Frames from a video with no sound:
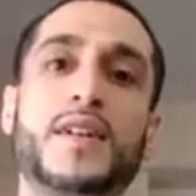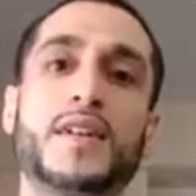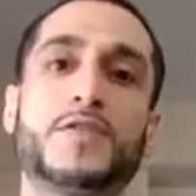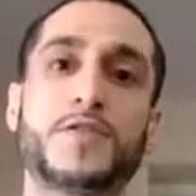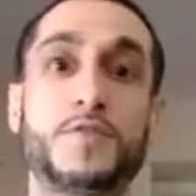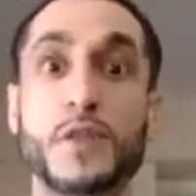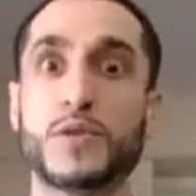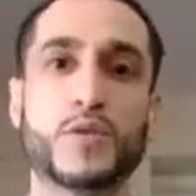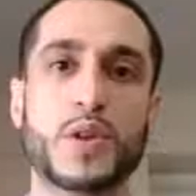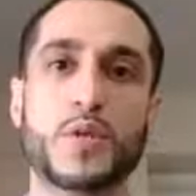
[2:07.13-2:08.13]
It's
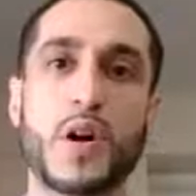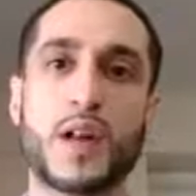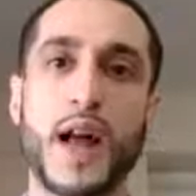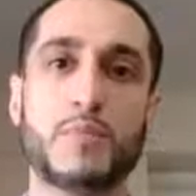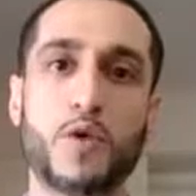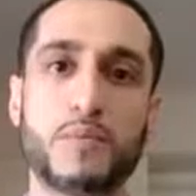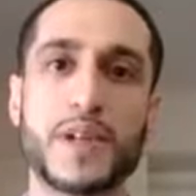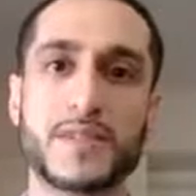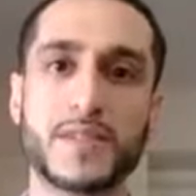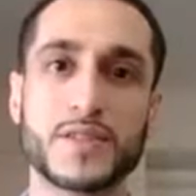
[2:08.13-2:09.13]
filled with a lot more
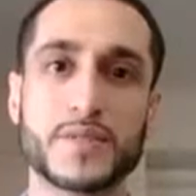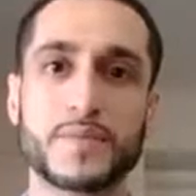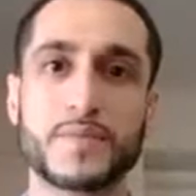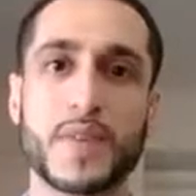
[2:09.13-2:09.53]
minerals.